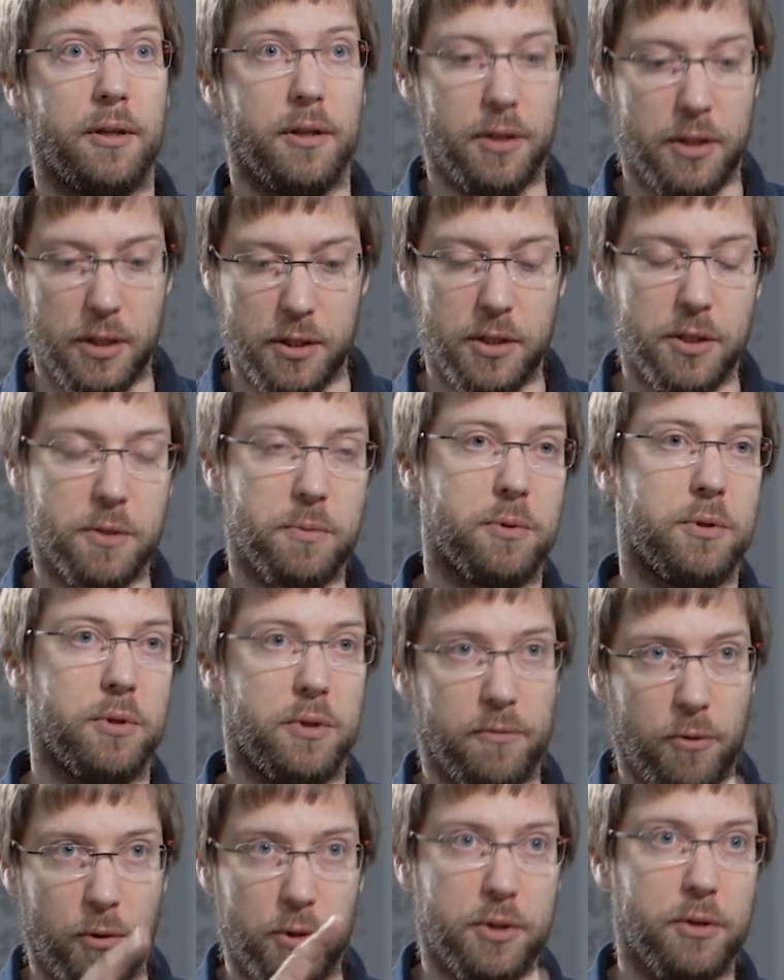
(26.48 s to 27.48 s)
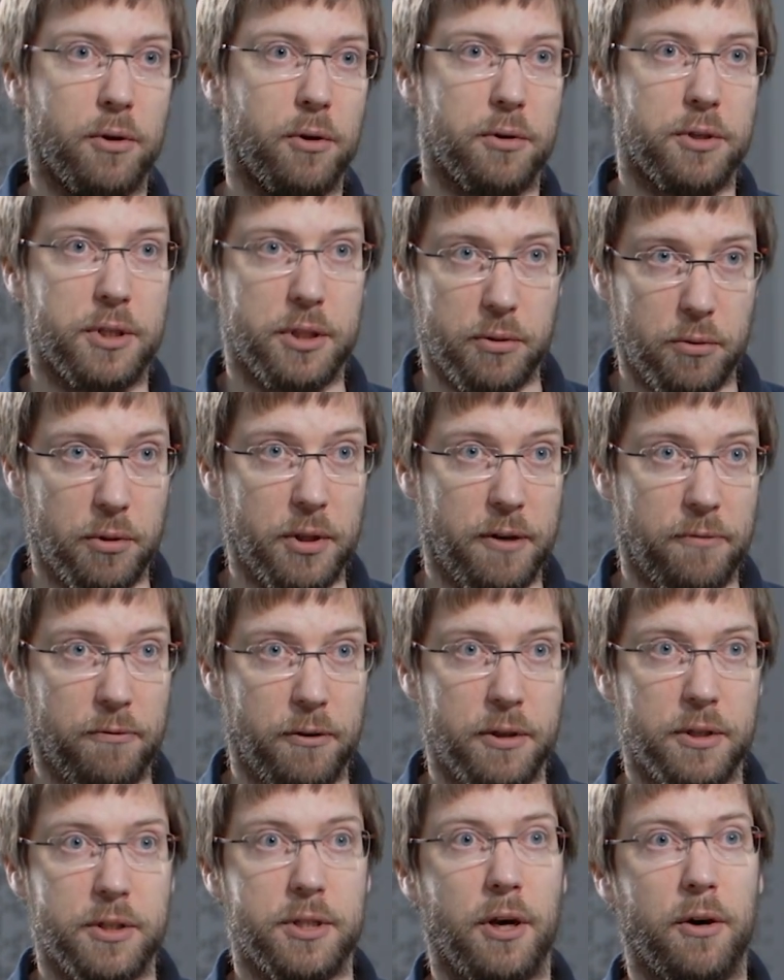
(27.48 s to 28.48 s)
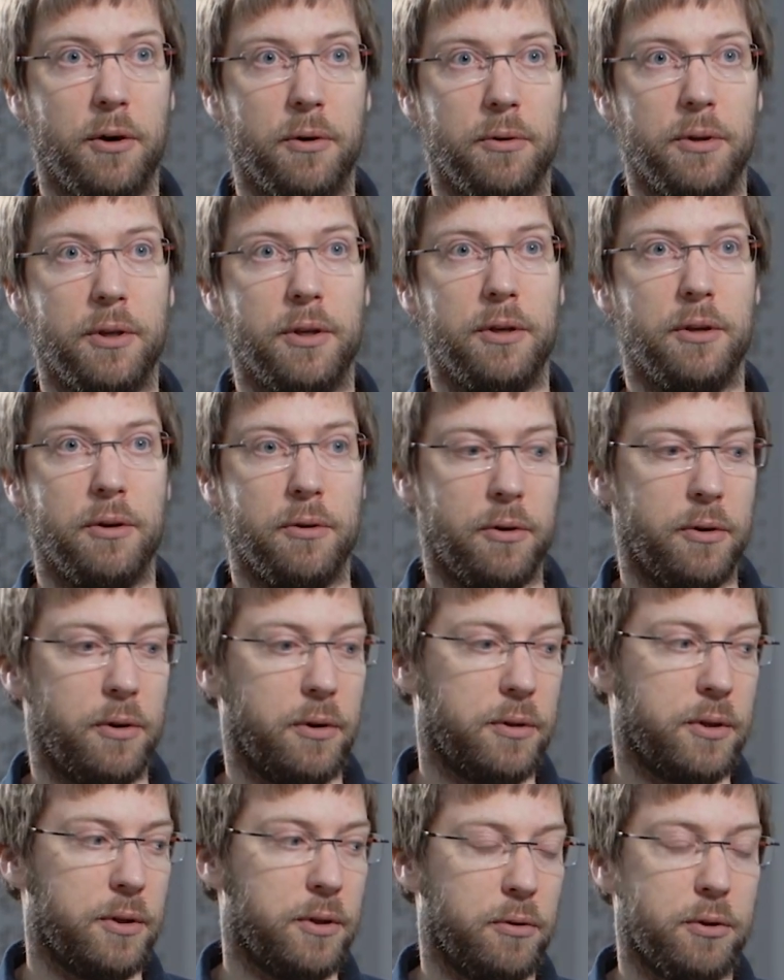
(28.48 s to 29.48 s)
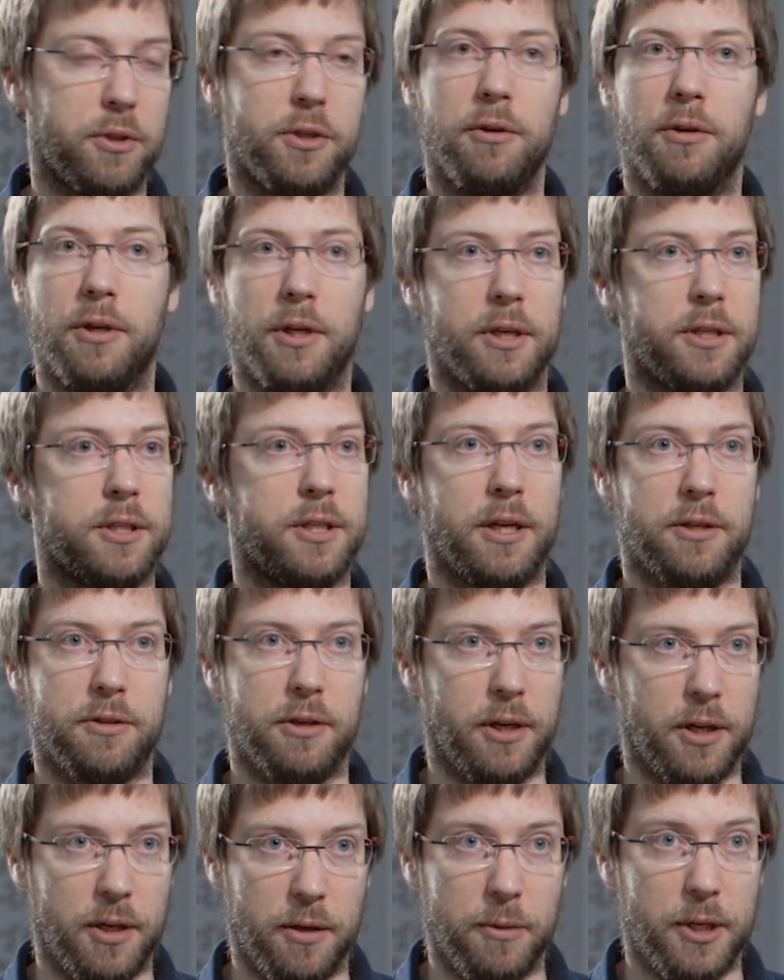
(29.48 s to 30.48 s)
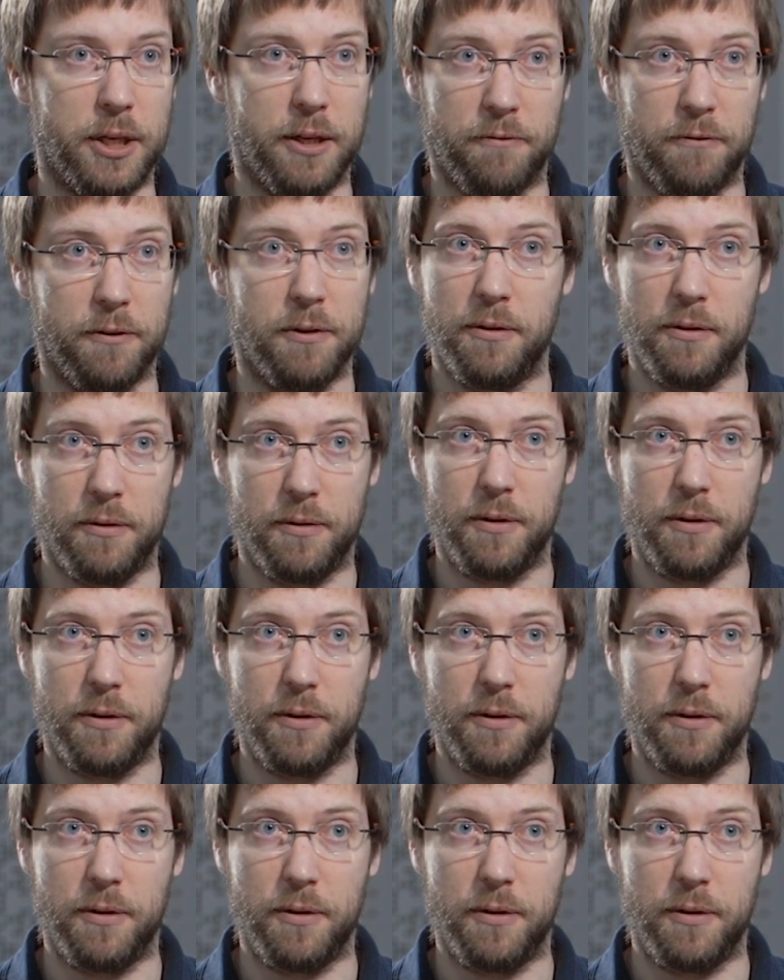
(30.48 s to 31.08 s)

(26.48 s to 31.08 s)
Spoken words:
the distance between the voice coils is all different, so your tuning is naturally going to be different.